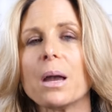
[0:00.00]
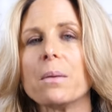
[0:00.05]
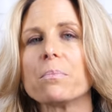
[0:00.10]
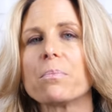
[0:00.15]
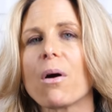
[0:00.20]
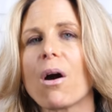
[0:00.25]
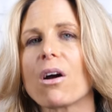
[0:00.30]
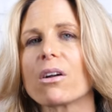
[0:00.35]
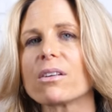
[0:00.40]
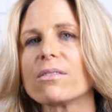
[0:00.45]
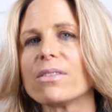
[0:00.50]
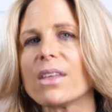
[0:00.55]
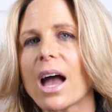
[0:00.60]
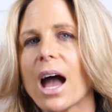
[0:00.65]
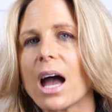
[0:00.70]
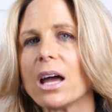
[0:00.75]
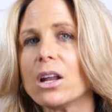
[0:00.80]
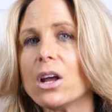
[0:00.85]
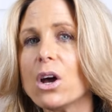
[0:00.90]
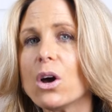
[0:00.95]
and part of
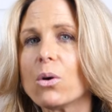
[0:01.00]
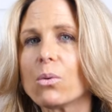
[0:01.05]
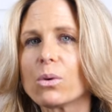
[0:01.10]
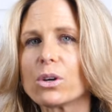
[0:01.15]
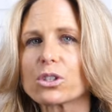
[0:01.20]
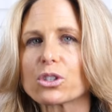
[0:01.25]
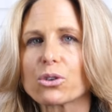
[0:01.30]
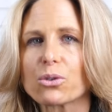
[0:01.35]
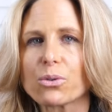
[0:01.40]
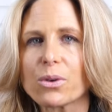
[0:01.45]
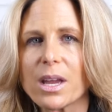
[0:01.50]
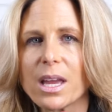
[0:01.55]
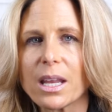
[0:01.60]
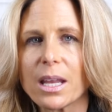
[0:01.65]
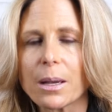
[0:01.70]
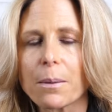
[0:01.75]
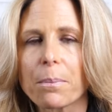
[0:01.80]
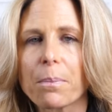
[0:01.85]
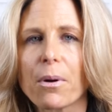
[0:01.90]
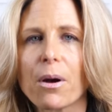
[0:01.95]
that was
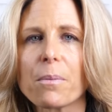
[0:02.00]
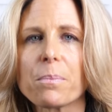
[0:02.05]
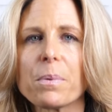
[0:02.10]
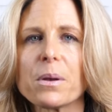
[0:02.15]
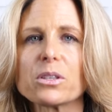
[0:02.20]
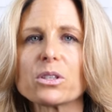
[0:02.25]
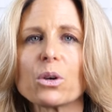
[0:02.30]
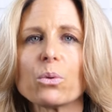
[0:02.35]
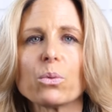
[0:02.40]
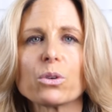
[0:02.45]
creating a purpose,